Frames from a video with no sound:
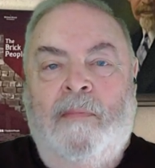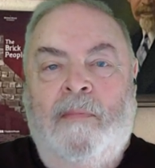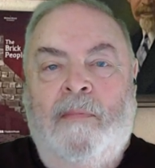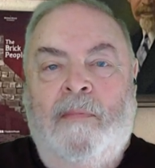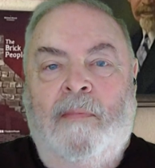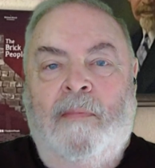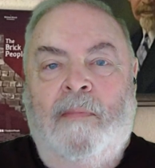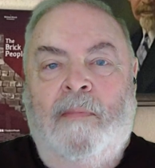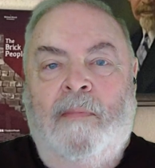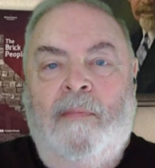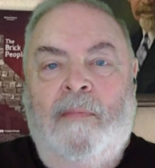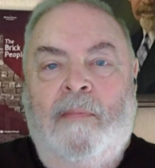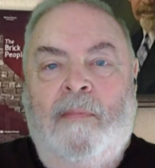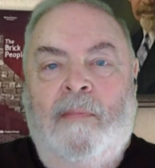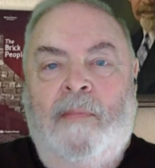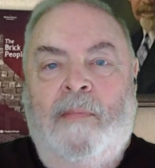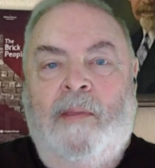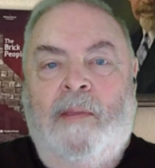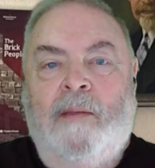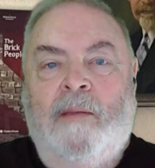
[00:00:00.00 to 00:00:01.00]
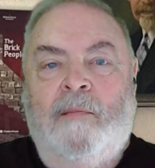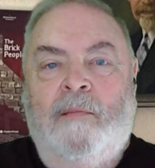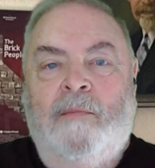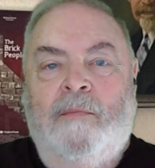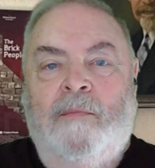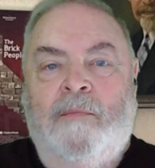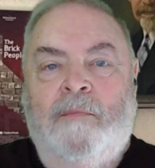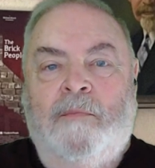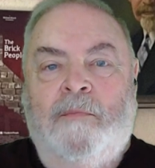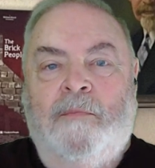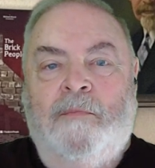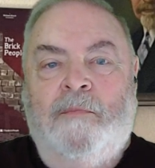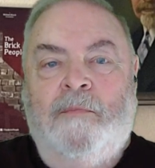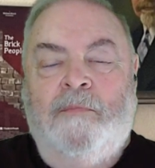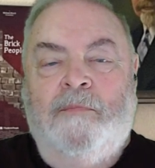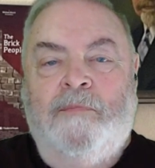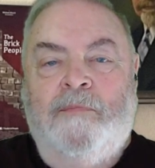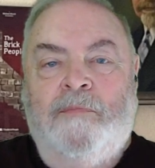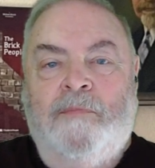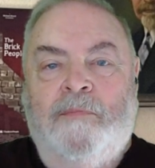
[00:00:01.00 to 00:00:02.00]

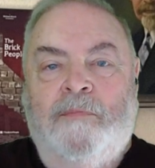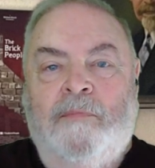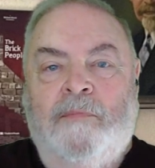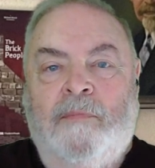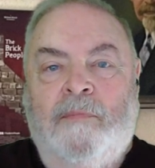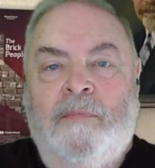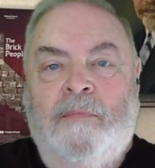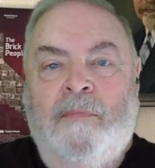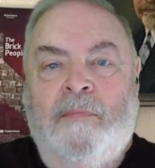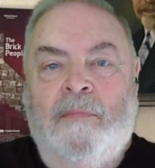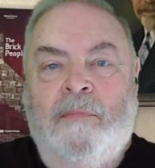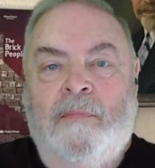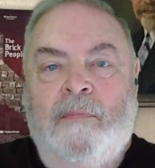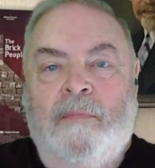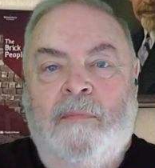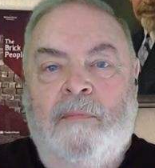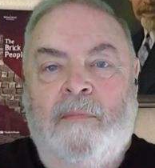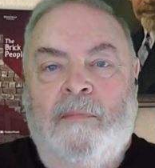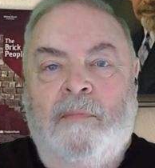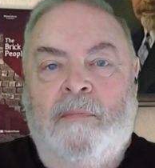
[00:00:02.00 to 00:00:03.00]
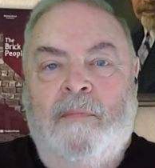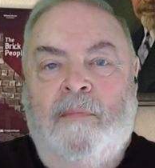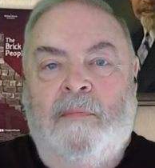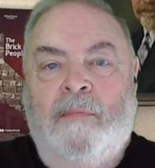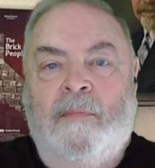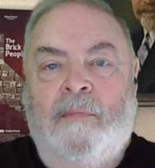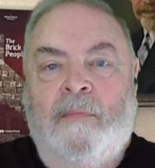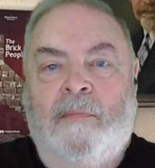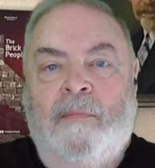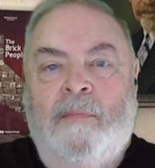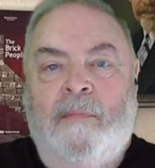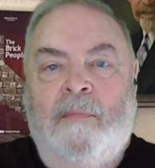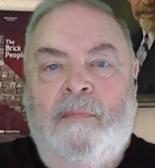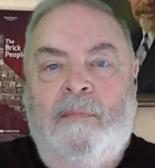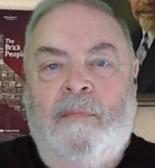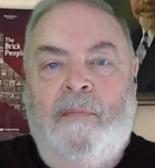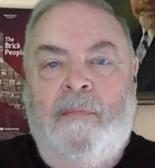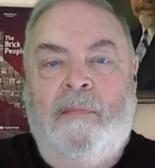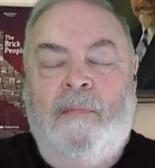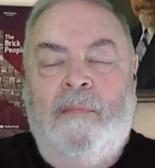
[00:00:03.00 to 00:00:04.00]

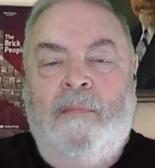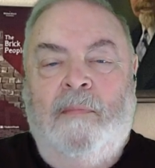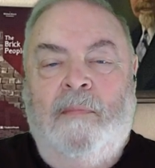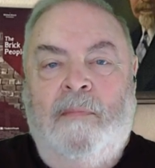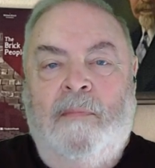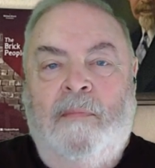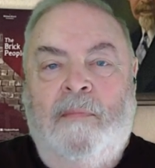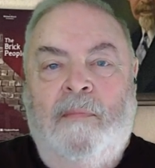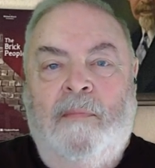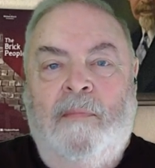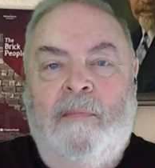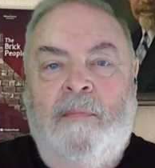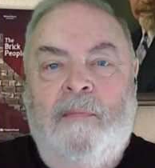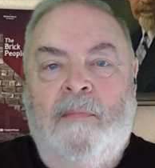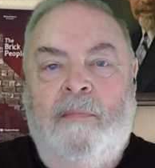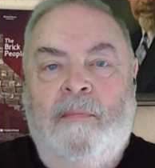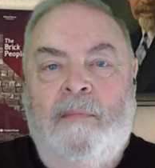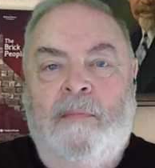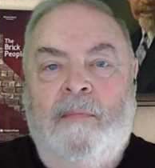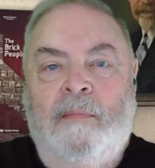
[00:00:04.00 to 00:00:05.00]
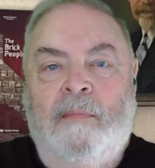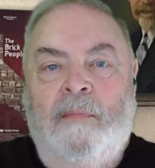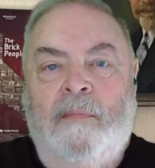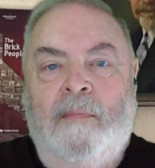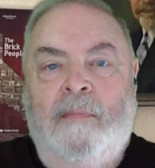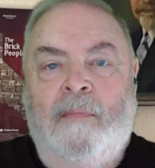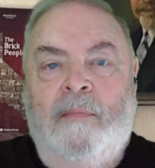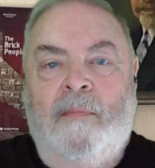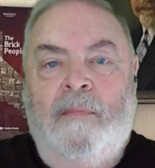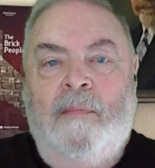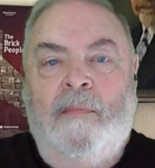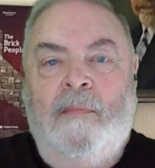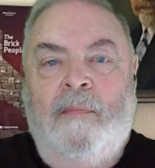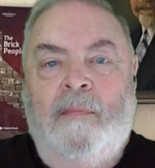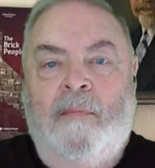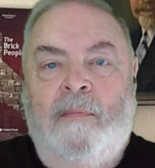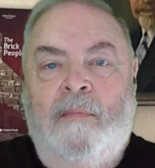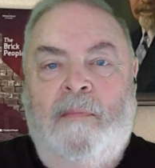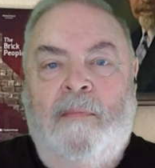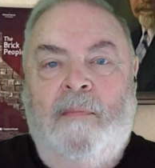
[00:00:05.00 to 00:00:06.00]

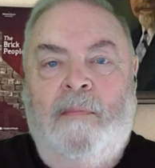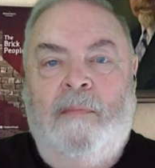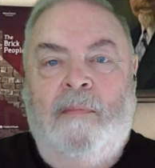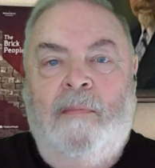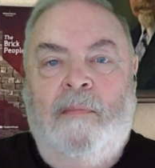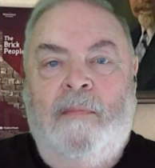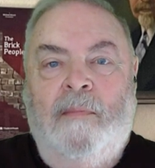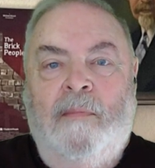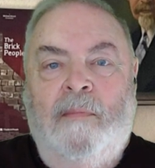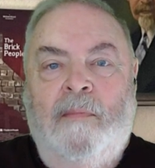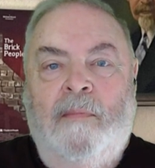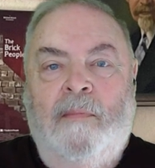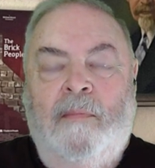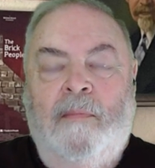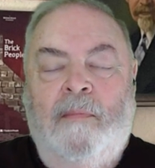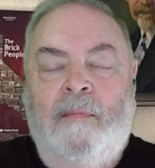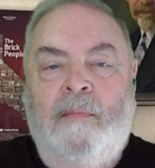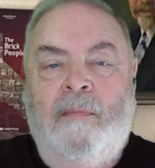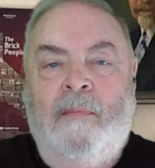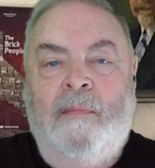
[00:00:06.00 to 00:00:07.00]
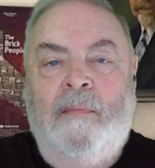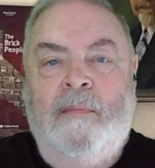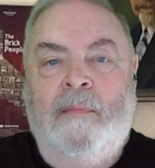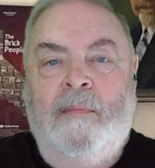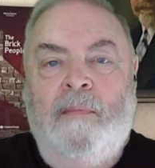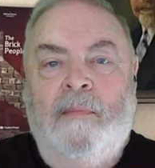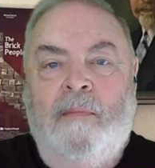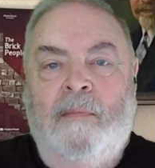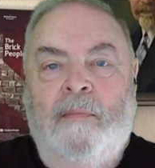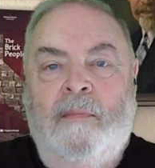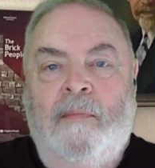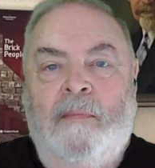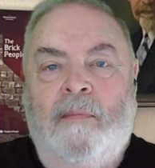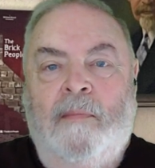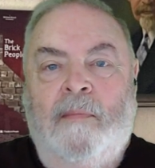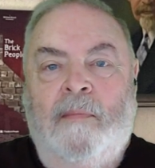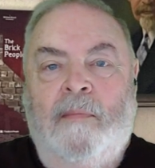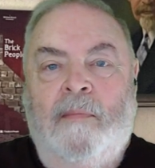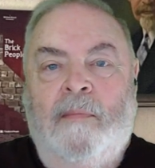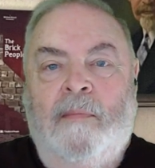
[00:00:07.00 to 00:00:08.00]

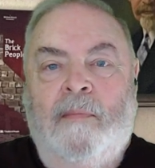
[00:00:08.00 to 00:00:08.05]
This person isn't speaking.